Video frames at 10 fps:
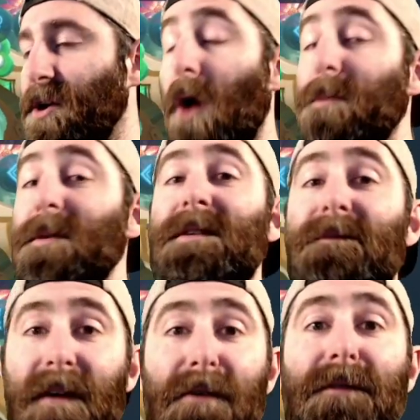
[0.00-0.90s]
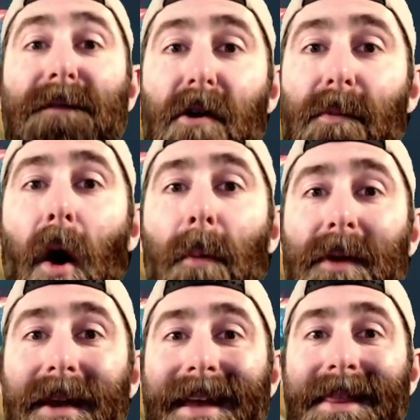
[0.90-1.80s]
Goblins are very, very
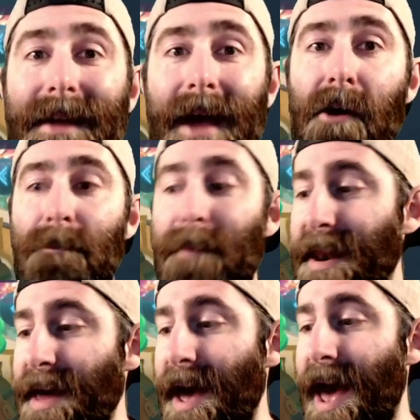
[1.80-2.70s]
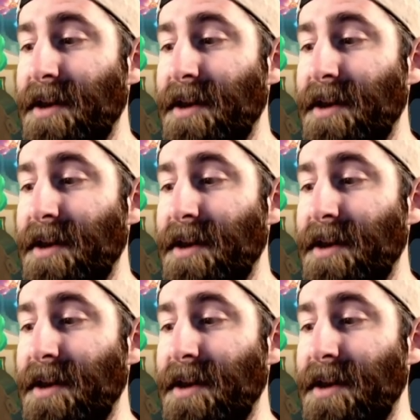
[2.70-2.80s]
popular in the current meta,